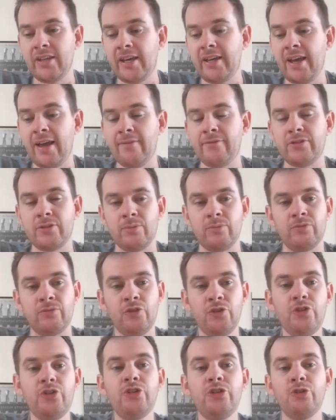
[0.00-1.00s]
They have some
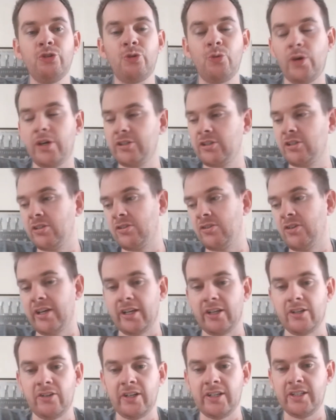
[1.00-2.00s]
really good questions,
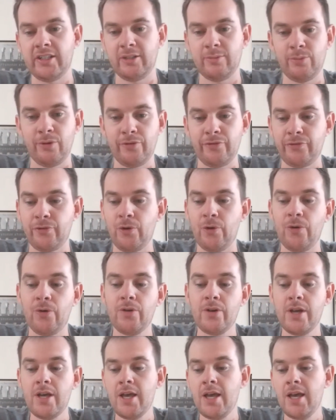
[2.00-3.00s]
like Glenn did before.